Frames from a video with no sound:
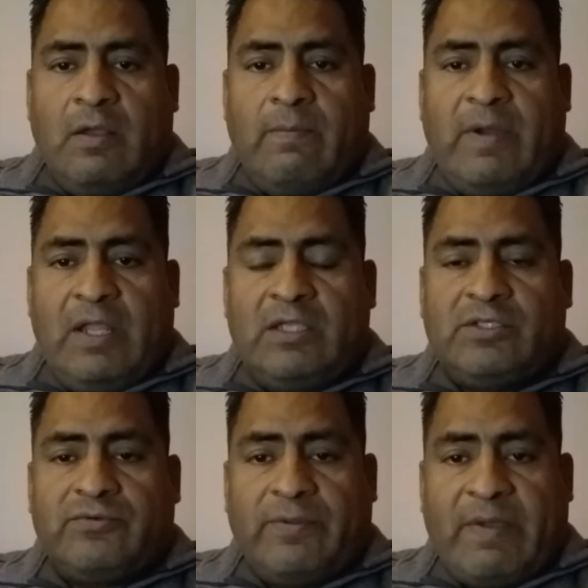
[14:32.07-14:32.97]
Please
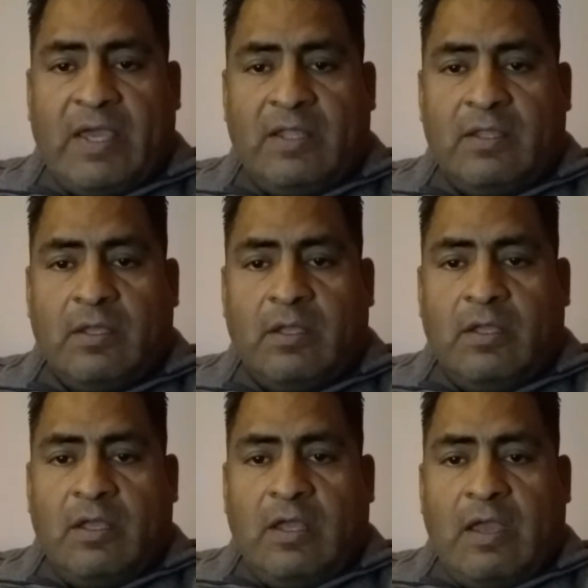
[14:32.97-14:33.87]
repent,
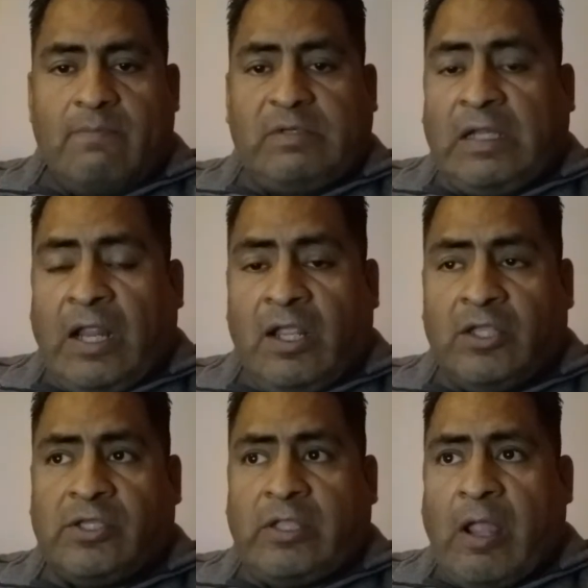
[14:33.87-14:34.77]
and please
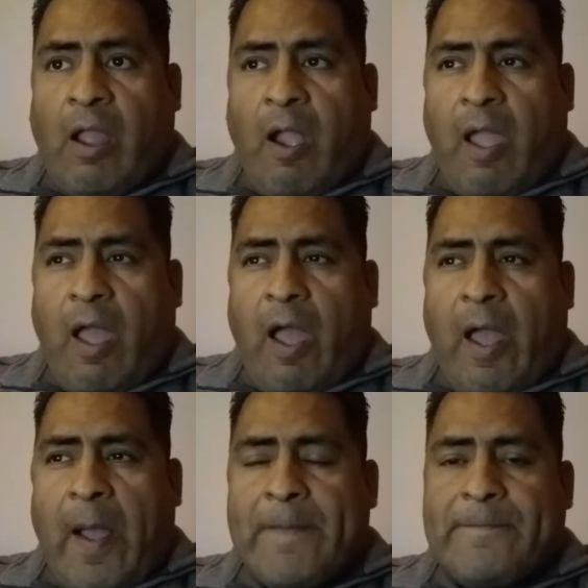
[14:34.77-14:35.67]
uh,
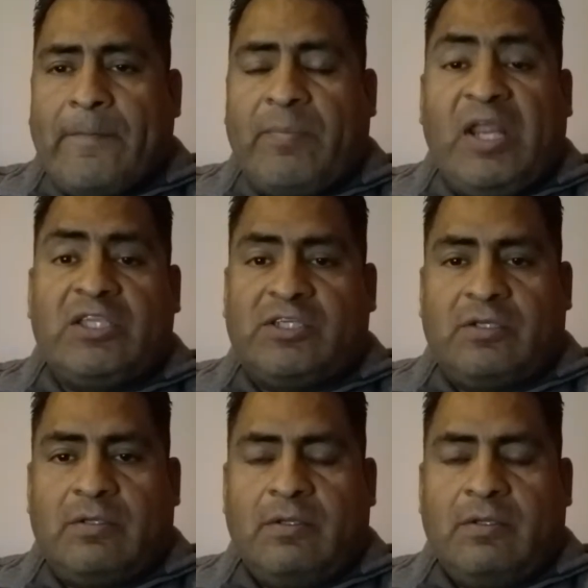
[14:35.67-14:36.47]
preach,